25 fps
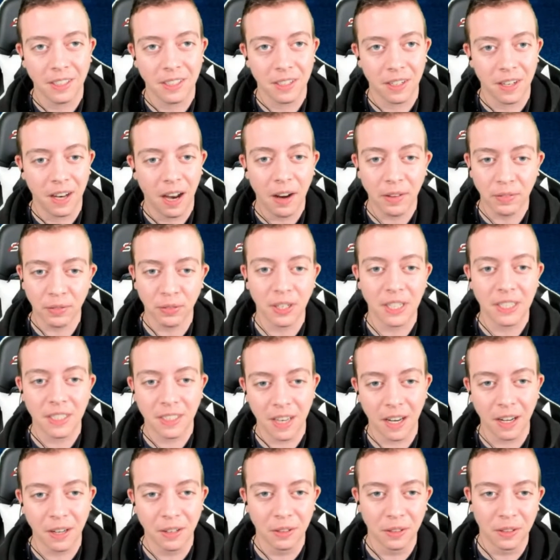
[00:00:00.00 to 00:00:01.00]
into every
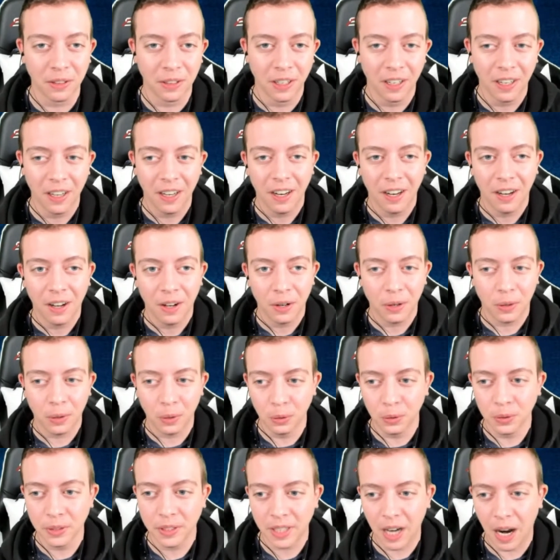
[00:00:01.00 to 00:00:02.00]
single
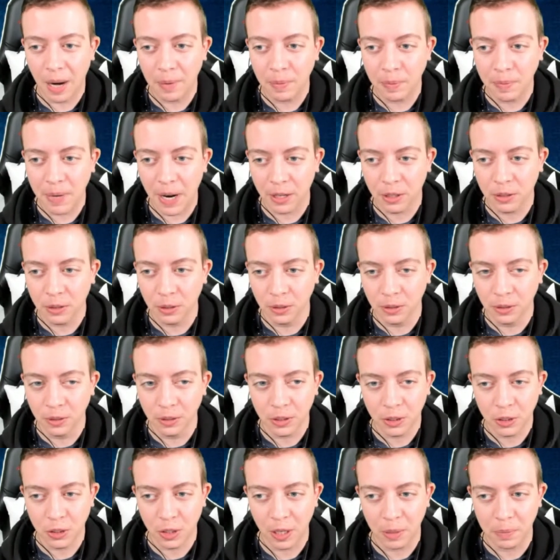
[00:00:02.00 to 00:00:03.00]
old timey
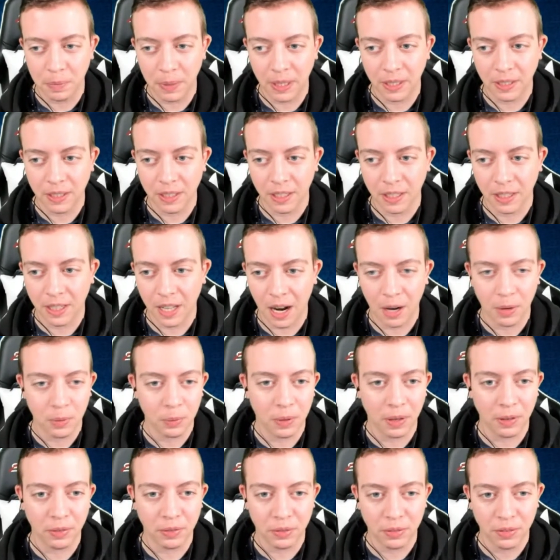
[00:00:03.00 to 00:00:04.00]
medical treatment
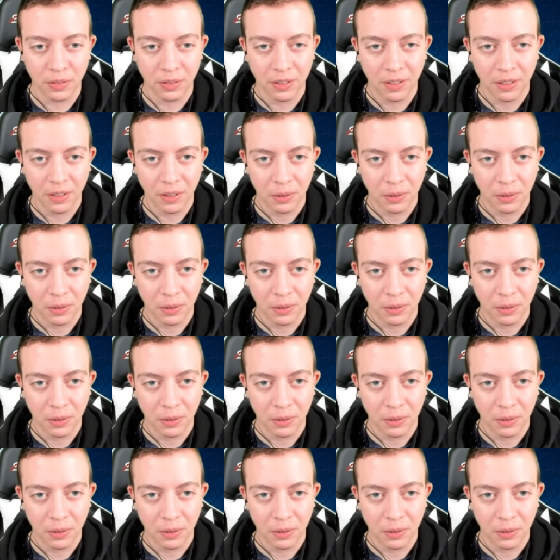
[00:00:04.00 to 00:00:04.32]
that we've